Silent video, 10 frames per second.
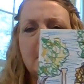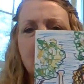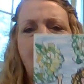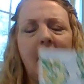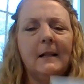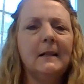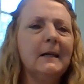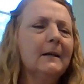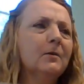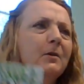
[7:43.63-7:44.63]

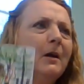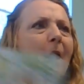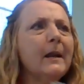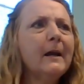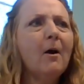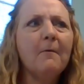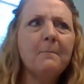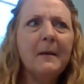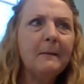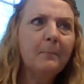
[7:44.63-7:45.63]
tackling, cutting off
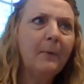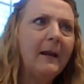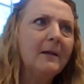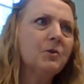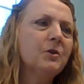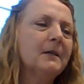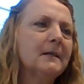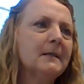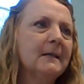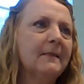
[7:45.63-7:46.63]
big
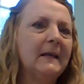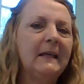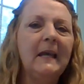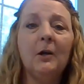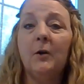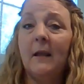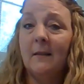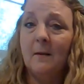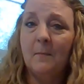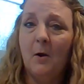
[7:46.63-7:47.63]
branches and then carrying
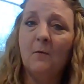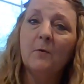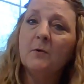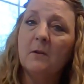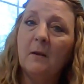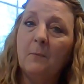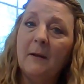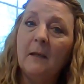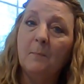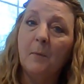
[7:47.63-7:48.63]
them over so that we
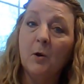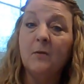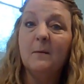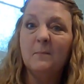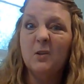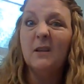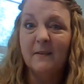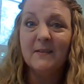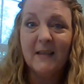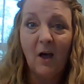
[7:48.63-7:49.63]
can burn them. She
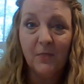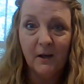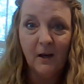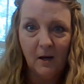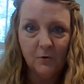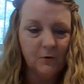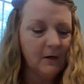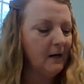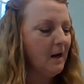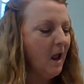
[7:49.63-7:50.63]
lives out in the
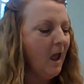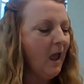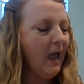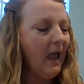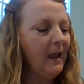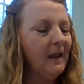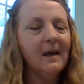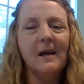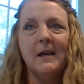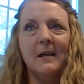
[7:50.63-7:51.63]
country.
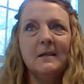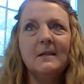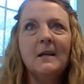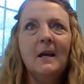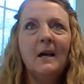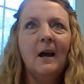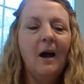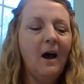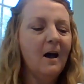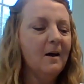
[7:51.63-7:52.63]
And
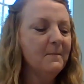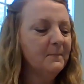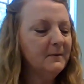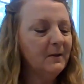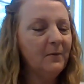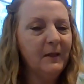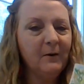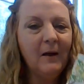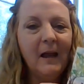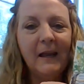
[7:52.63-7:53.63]
um, so
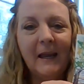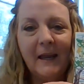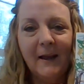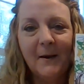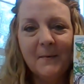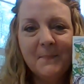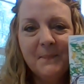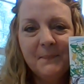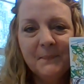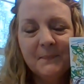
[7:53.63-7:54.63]
there I
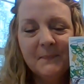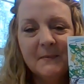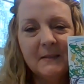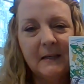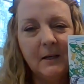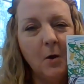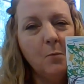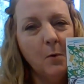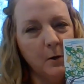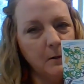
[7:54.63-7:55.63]
am. See, no
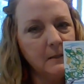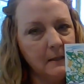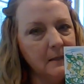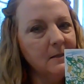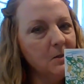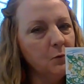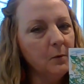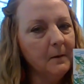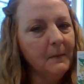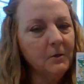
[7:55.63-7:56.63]
words in this
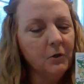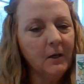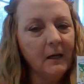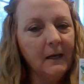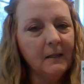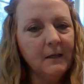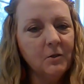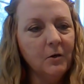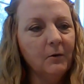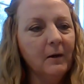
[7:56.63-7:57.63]
story, but you're going to get the
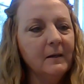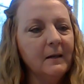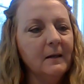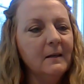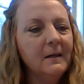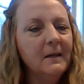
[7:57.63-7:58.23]
general idea.